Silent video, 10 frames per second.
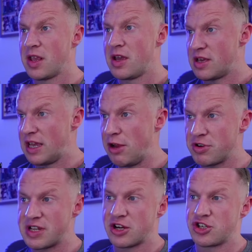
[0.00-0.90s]
Hero
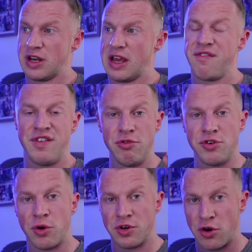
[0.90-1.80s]
section. If you
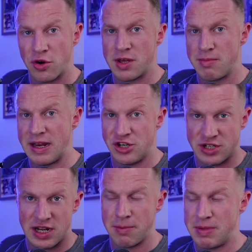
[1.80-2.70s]
don't hook them in just
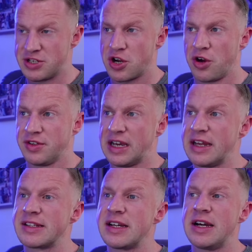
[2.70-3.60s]
like a piece of
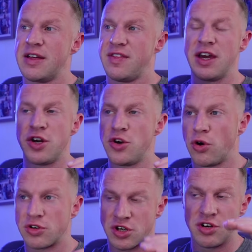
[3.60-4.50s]
content, they are
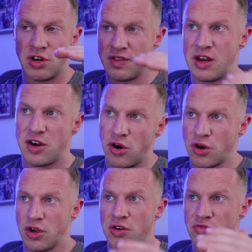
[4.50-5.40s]
not
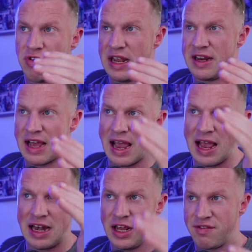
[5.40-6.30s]
gonna read
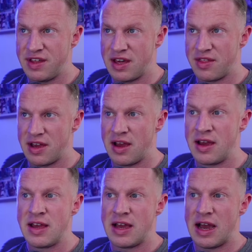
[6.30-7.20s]
any of the other
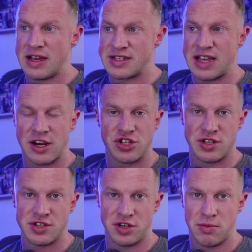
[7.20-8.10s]
sections
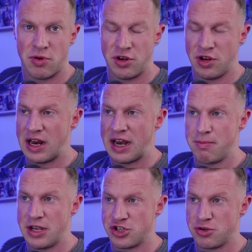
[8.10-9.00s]
on your landing
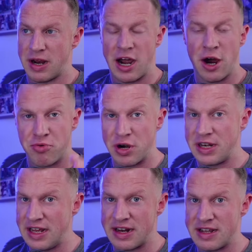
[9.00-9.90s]
page. No matter how pretty
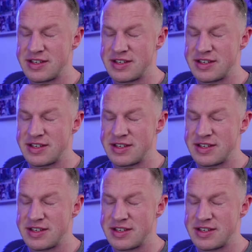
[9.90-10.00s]
it is,